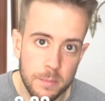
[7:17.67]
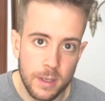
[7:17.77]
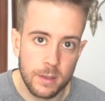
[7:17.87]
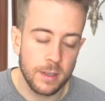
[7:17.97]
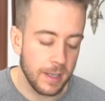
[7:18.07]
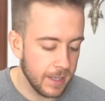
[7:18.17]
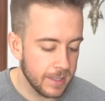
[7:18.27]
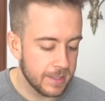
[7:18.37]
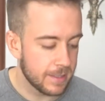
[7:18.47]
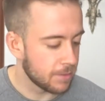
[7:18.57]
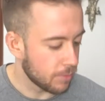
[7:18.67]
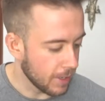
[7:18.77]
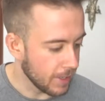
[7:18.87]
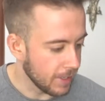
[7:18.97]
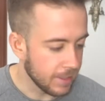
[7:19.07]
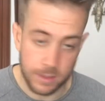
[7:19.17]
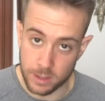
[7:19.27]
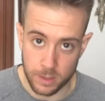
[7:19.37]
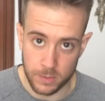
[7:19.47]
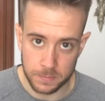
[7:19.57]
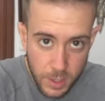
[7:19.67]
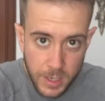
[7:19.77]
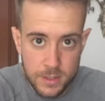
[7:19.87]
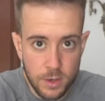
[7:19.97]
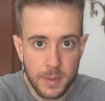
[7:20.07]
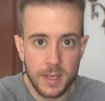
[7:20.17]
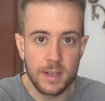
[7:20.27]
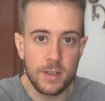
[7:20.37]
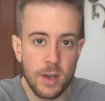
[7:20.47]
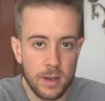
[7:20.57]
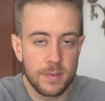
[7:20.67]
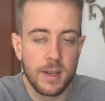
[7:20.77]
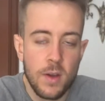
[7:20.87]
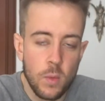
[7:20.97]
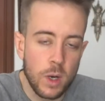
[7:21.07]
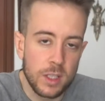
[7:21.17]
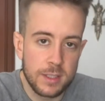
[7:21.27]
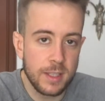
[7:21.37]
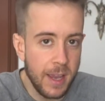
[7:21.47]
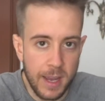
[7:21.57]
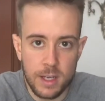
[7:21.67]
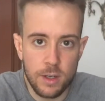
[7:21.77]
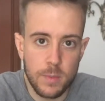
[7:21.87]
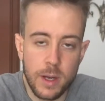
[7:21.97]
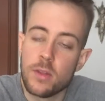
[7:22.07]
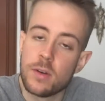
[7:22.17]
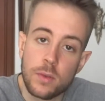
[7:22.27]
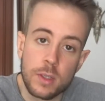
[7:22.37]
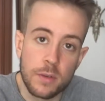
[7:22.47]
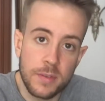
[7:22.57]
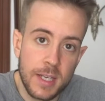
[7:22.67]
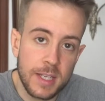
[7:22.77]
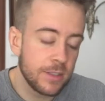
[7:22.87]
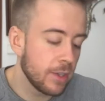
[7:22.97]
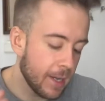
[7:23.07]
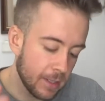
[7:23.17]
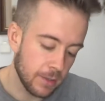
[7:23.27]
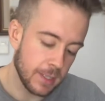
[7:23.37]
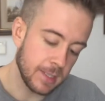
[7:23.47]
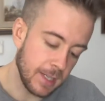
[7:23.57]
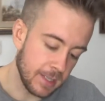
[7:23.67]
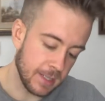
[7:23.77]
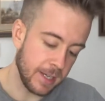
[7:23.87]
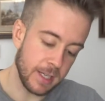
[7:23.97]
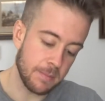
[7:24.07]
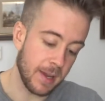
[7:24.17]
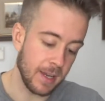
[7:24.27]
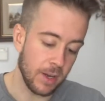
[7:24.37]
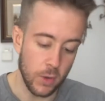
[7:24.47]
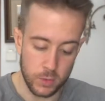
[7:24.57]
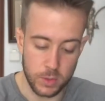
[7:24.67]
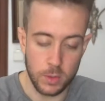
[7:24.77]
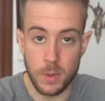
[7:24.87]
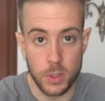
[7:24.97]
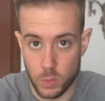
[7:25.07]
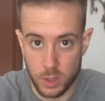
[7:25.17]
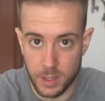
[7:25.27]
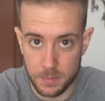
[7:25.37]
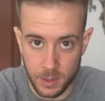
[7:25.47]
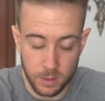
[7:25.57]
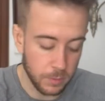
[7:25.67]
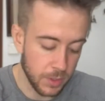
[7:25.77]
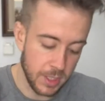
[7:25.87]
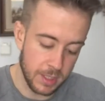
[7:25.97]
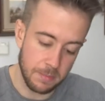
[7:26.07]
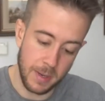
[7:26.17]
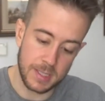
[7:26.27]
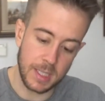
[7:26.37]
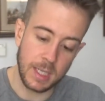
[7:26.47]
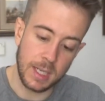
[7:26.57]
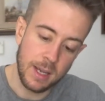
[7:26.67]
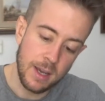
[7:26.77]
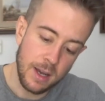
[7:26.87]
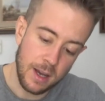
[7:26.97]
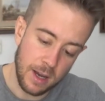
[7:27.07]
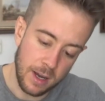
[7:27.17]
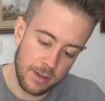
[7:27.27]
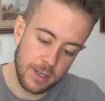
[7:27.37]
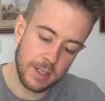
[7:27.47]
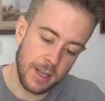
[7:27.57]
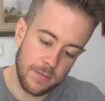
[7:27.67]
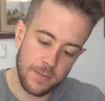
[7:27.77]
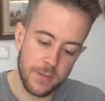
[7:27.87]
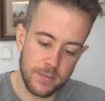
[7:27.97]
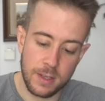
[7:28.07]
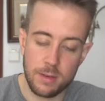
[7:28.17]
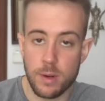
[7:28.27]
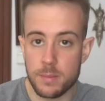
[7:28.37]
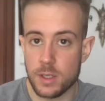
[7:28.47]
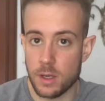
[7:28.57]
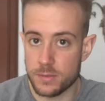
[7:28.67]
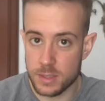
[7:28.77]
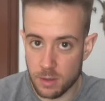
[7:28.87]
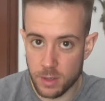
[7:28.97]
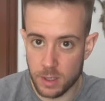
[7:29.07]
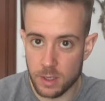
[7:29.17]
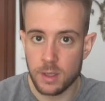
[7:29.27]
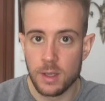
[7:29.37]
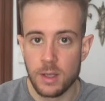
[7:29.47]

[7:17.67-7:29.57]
meal is ready to go. You guys know me and you have watched any of my other full day of eatings, you guys know that this is my go-to post-workout meal, which is basically 150 grams of cereal,